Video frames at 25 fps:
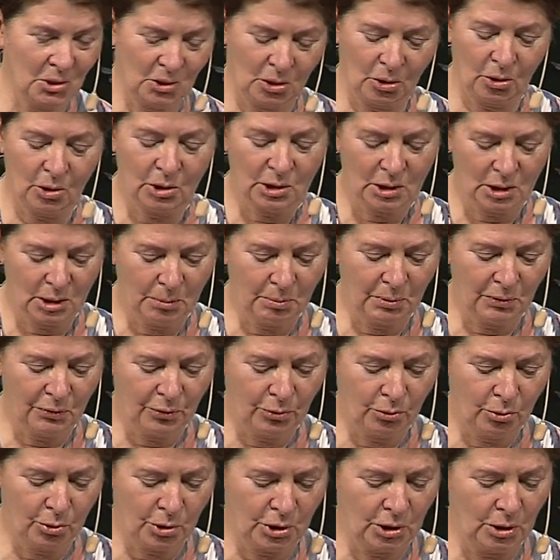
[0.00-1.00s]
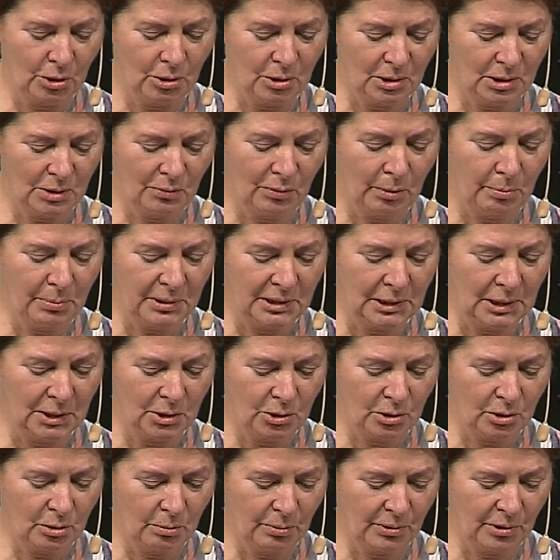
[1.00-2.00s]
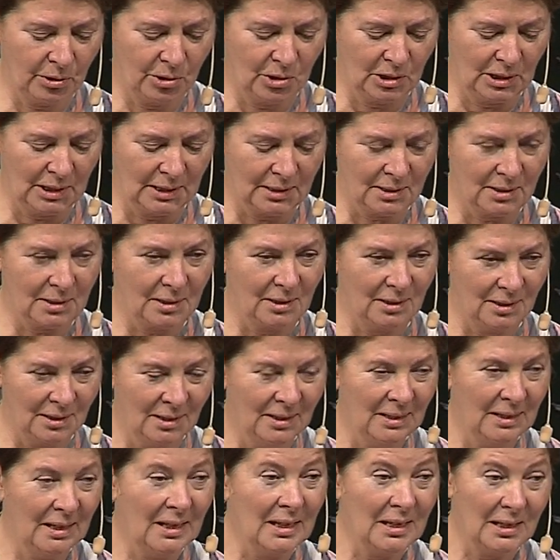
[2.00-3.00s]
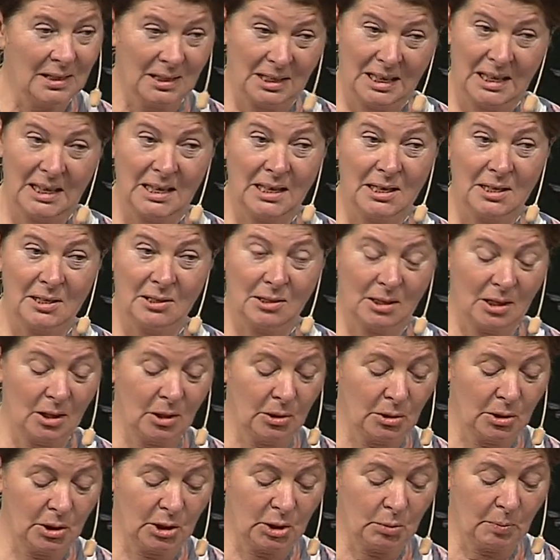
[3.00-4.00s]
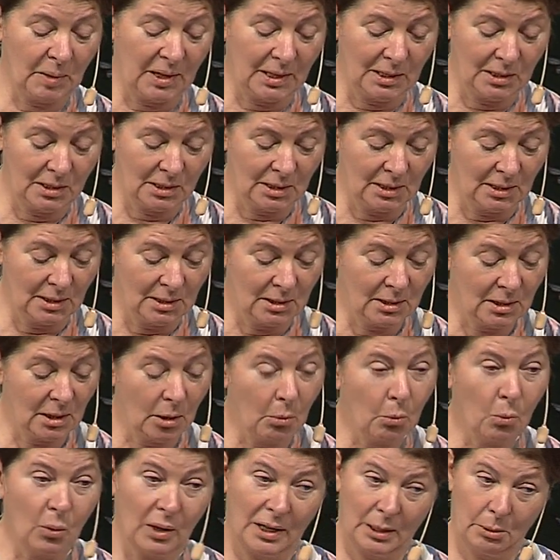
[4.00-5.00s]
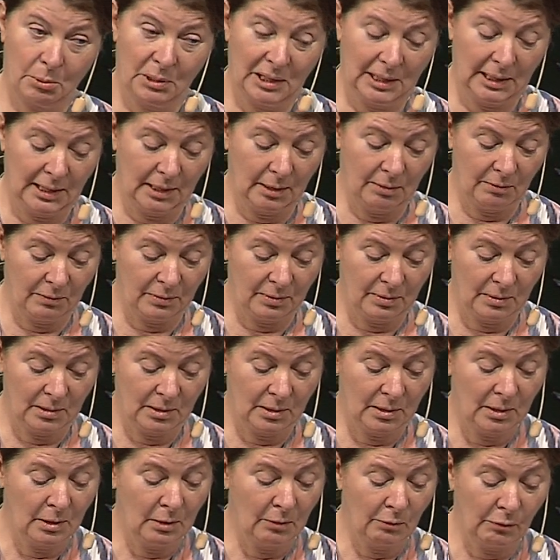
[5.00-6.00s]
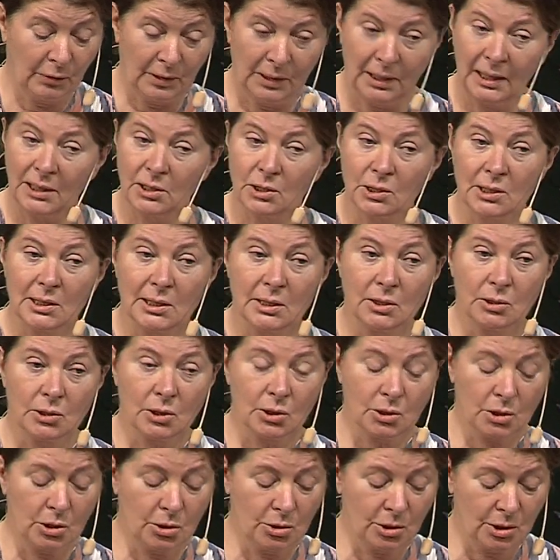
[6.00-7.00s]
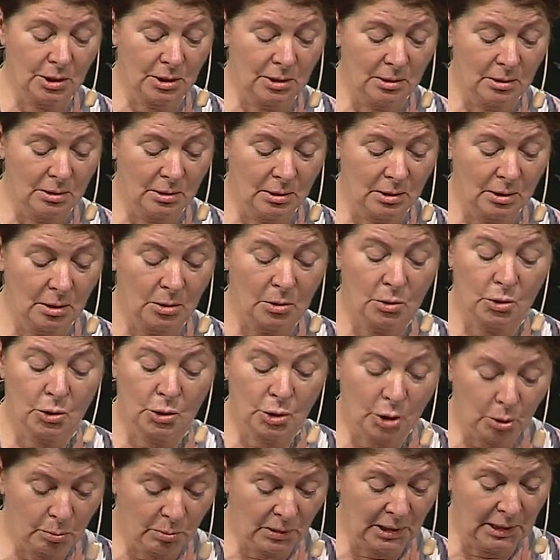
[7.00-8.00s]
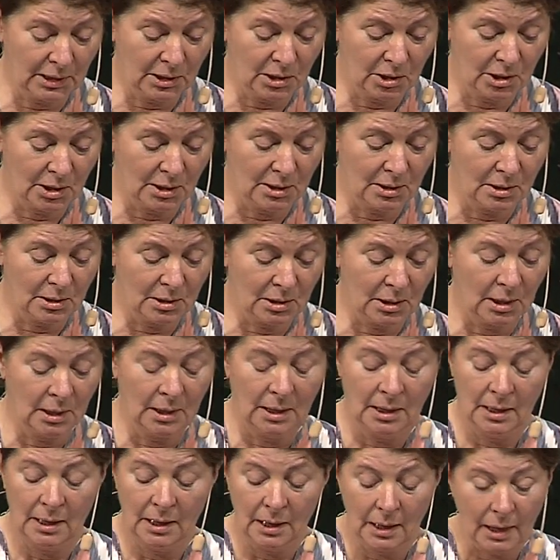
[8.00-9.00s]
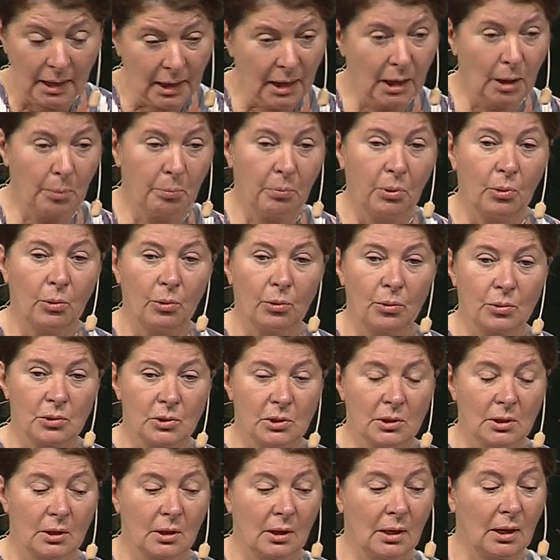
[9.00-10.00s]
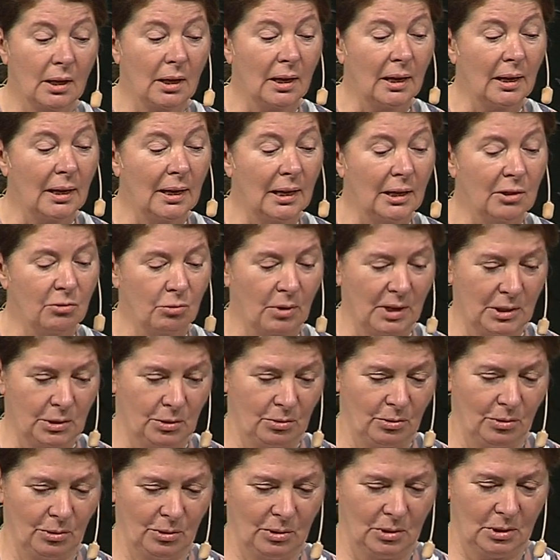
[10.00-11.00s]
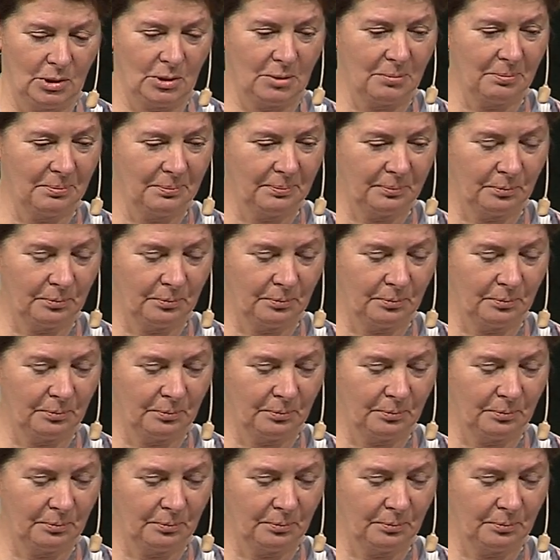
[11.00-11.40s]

shots, the before shots for potential projects. These are the spaces where we live. Financial institutions, soup kitchens, airports, and restaurants.